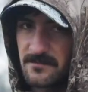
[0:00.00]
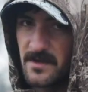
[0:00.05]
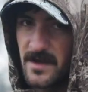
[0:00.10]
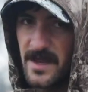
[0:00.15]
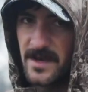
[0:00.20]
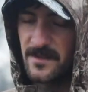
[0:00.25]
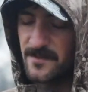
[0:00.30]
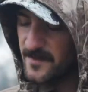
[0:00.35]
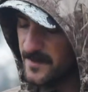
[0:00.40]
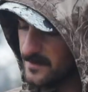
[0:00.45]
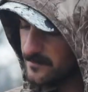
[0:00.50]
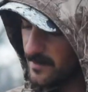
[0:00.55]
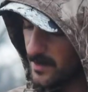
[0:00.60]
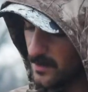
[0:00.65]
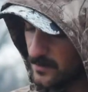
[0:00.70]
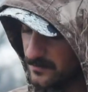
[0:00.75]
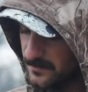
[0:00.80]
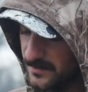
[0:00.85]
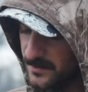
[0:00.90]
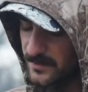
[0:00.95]
anything
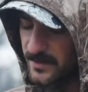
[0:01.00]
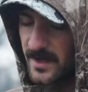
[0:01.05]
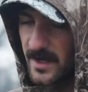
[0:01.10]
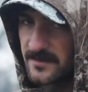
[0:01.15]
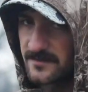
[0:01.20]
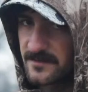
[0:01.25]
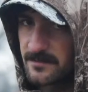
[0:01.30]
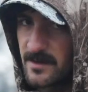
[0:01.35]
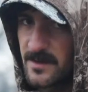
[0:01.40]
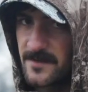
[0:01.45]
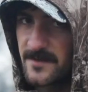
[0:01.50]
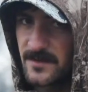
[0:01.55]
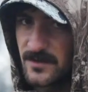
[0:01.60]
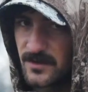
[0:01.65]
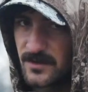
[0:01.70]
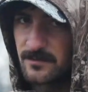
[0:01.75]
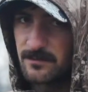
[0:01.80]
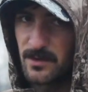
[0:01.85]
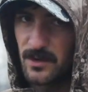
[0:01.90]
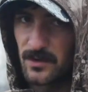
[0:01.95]
about, you know, gunsmithing,
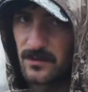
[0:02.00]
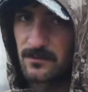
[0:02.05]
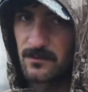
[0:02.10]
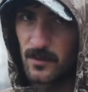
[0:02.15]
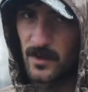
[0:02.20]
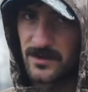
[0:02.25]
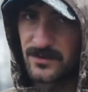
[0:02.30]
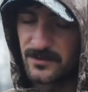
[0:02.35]
you can build one